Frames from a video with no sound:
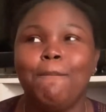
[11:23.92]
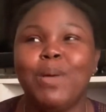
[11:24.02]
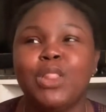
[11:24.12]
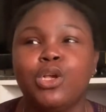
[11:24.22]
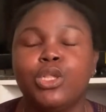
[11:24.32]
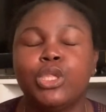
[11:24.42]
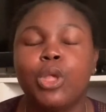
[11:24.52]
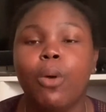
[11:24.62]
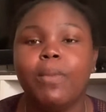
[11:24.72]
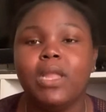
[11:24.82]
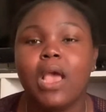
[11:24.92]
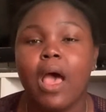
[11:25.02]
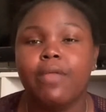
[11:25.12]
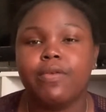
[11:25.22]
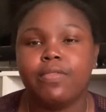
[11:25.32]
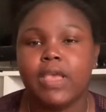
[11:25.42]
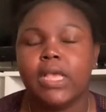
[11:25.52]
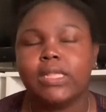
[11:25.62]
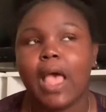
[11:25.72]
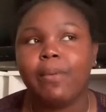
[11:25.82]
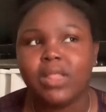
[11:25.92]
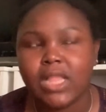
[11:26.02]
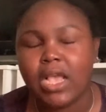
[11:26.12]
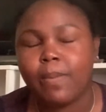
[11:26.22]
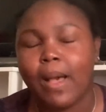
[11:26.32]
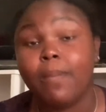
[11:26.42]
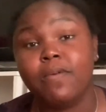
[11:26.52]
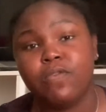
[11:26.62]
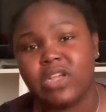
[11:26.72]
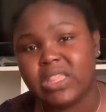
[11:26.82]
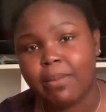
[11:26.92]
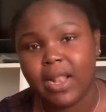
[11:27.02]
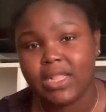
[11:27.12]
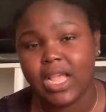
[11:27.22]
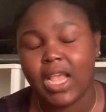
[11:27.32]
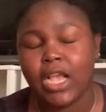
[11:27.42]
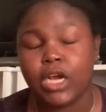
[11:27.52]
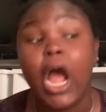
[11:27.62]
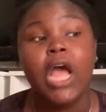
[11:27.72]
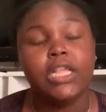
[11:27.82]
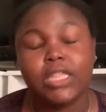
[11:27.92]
But there's so many other things I would think about before somebody taking her.